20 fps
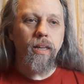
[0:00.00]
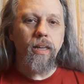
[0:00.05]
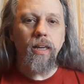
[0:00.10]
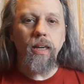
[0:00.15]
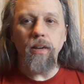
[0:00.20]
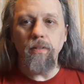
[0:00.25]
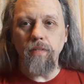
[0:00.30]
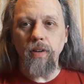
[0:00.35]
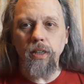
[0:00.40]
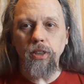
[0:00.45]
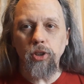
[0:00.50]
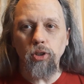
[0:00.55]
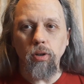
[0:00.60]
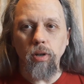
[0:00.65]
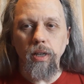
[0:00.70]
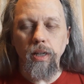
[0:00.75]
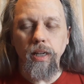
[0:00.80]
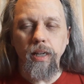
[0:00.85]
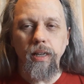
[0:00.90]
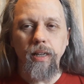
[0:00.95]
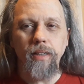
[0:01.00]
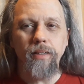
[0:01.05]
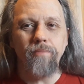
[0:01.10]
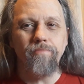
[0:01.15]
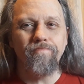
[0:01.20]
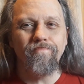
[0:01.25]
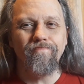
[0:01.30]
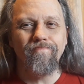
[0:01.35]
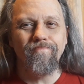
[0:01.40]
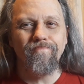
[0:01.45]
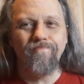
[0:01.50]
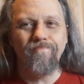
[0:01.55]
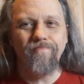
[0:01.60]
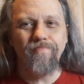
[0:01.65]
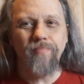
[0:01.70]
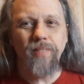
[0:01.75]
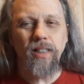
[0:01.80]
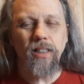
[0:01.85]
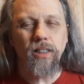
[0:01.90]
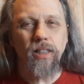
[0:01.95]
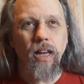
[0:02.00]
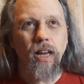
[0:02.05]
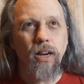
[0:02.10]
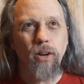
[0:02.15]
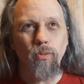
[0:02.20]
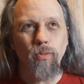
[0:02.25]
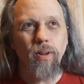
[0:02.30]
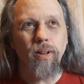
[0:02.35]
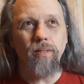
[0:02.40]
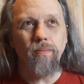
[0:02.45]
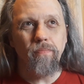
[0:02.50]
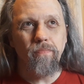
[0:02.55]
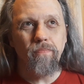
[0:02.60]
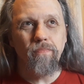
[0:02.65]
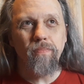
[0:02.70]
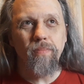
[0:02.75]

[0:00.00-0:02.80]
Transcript: he eventually decided, well,